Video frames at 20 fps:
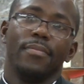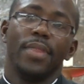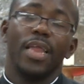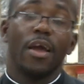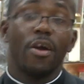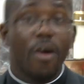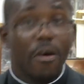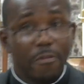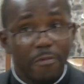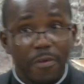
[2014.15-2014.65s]
The
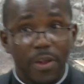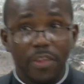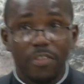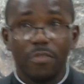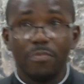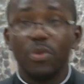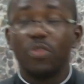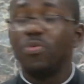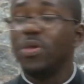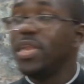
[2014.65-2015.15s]

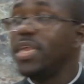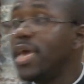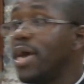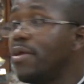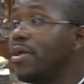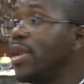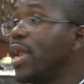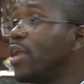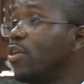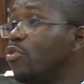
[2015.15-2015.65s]
conflict between
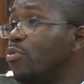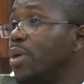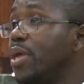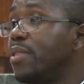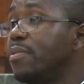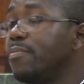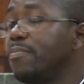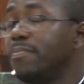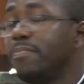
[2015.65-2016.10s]
hearing and doing.